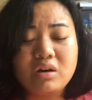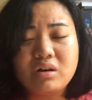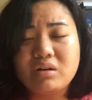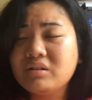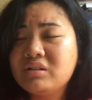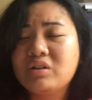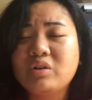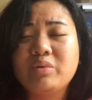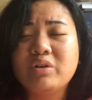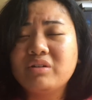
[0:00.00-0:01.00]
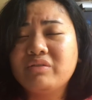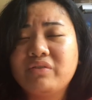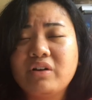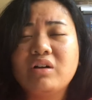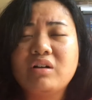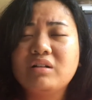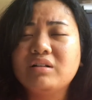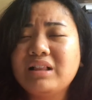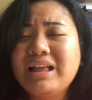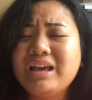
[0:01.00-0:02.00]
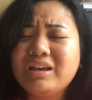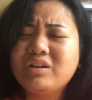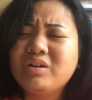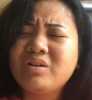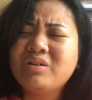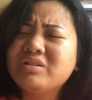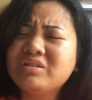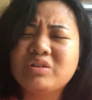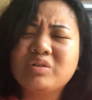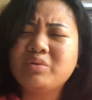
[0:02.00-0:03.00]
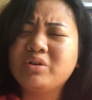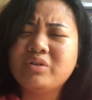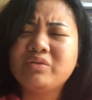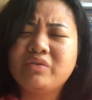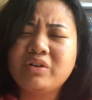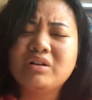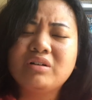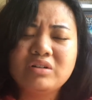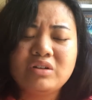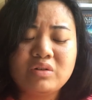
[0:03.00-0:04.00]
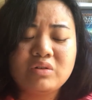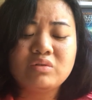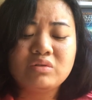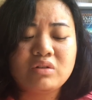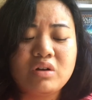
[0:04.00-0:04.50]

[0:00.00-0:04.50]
You're so beautiful, you're so beautiful, you.